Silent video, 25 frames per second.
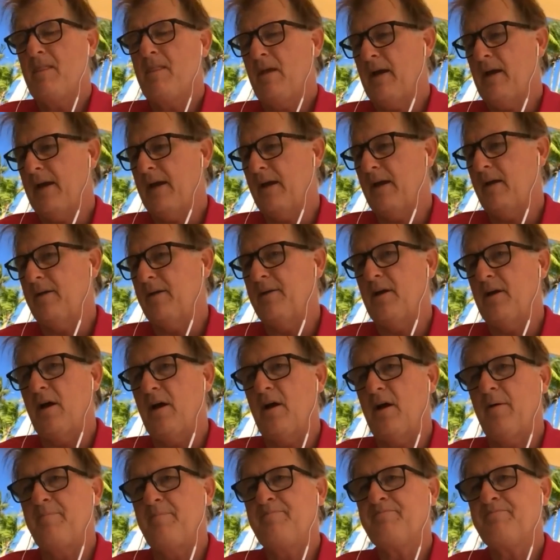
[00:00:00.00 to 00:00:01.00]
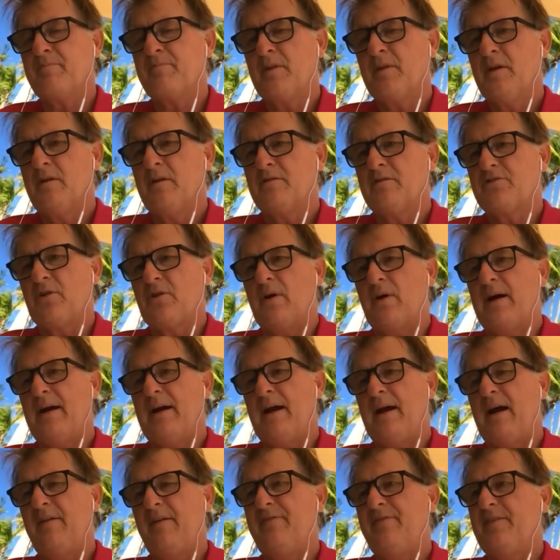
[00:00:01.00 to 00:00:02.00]
And um, so I,
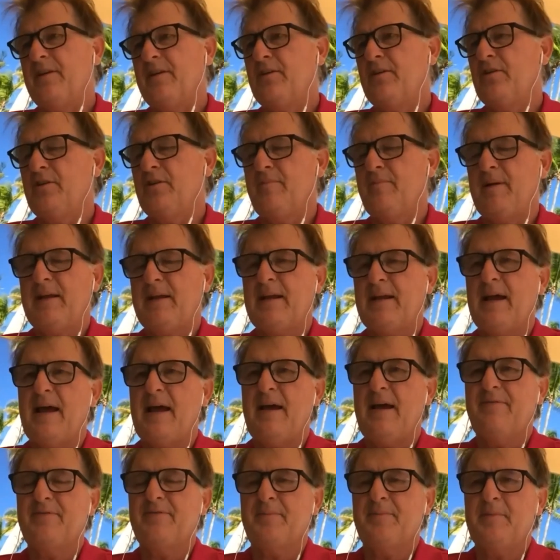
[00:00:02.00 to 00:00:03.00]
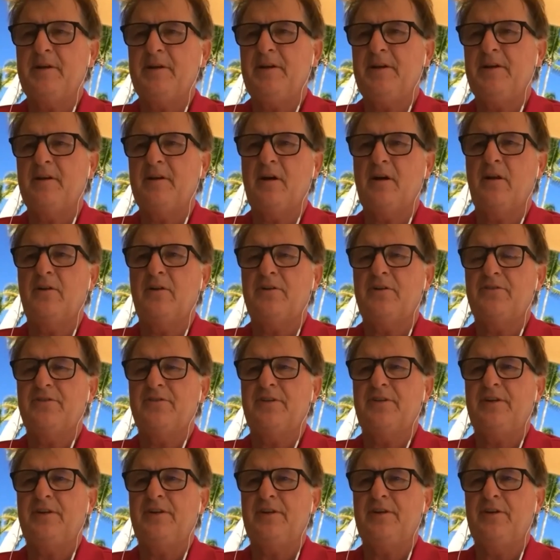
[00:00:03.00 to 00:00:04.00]
I, figured to make a half a million dollars
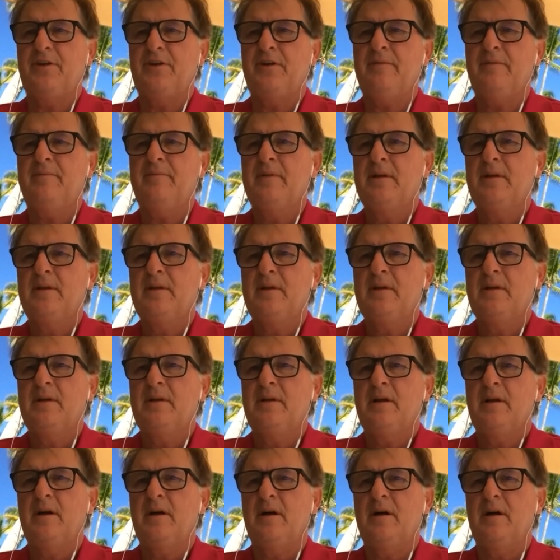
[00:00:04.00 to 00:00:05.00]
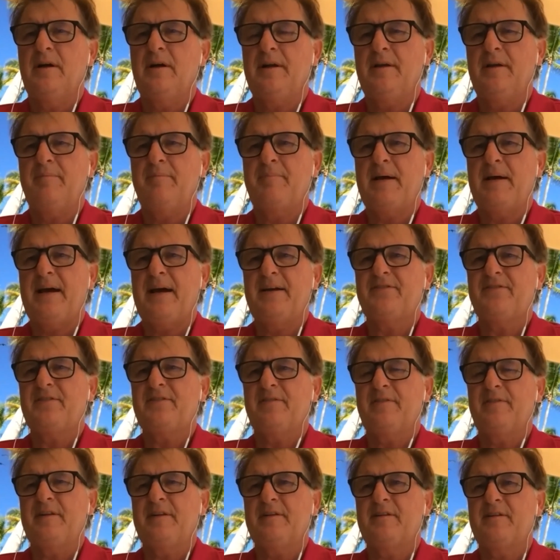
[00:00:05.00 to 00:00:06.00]
a year uh, in
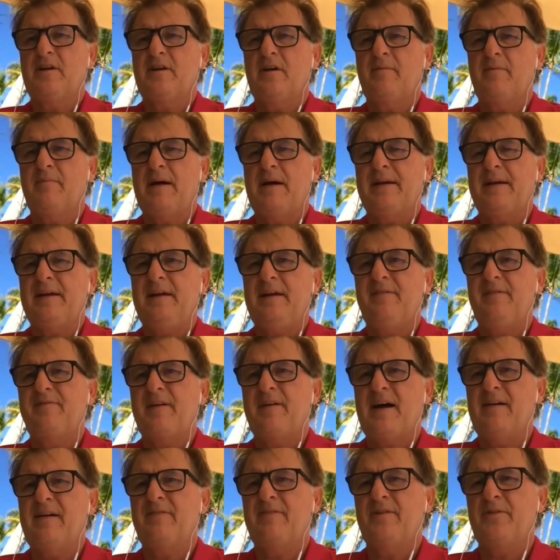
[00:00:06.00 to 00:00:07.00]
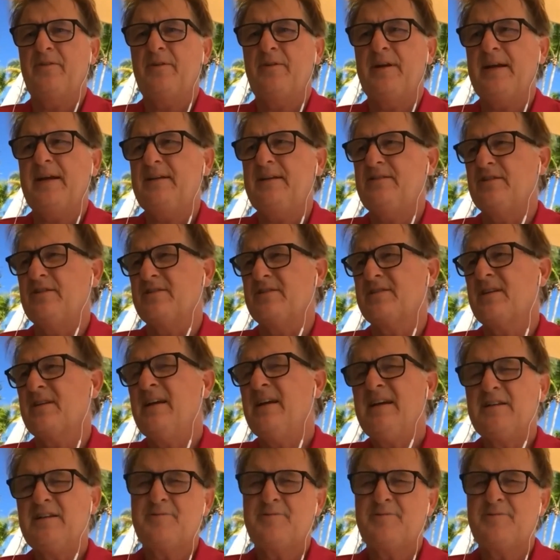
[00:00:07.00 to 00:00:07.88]
passive income, I needed 500 agents. It's